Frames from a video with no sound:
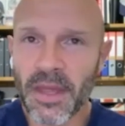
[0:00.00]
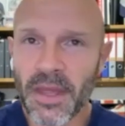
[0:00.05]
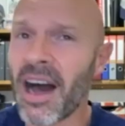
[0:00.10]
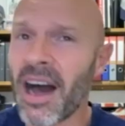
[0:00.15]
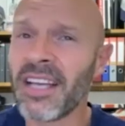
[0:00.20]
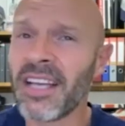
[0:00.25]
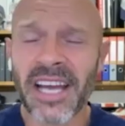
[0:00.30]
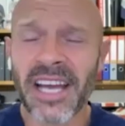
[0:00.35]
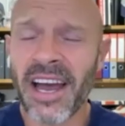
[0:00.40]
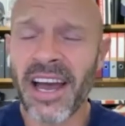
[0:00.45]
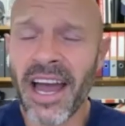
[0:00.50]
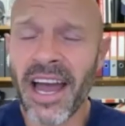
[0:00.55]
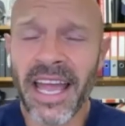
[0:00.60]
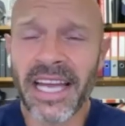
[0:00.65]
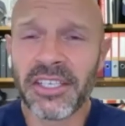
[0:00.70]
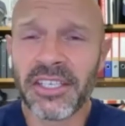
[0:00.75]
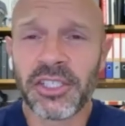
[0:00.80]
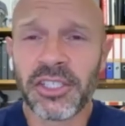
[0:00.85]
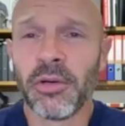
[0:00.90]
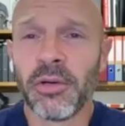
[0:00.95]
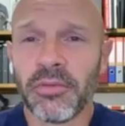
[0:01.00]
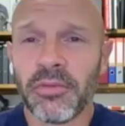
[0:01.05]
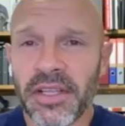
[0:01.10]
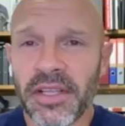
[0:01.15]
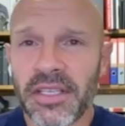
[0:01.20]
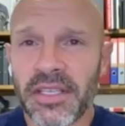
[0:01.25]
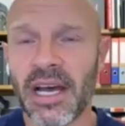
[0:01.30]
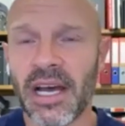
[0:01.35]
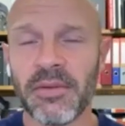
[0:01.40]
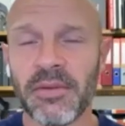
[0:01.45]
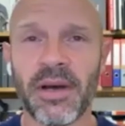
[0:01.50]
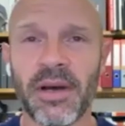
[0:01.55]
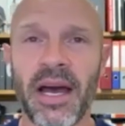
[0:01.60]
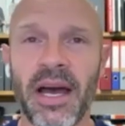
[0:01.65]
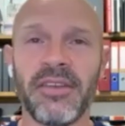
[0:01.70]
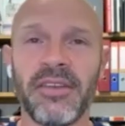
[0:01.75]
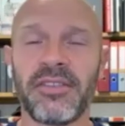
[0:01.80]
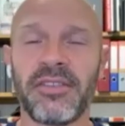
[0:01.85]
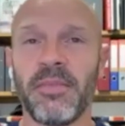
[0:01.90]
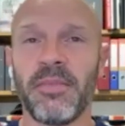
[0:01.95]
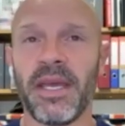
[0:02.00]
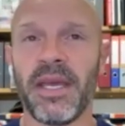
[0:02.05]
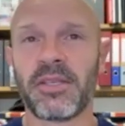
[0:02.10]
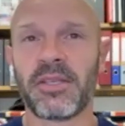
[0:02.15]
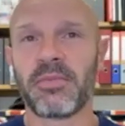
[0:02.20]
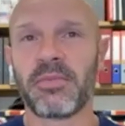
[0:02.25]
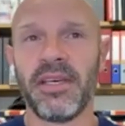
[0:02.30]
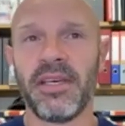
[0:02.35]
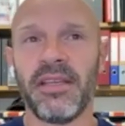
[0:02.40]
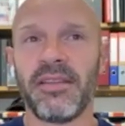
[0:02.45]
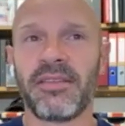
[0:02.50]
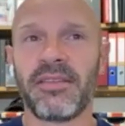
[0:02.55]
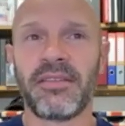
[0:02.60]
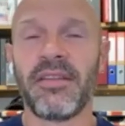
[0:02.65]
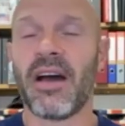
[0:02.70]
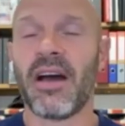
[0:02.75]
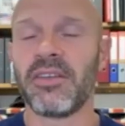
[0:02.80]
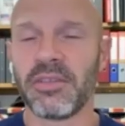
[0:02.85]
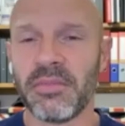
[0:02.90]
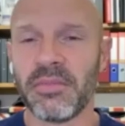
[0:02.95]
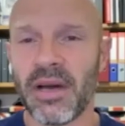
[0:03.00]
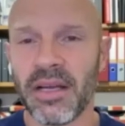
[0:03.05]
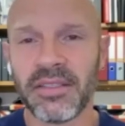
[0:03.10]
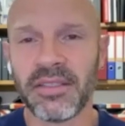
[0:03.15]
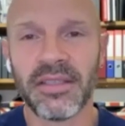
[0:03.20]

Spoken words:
I had children at the time, so I used to mix with Nigel Martin,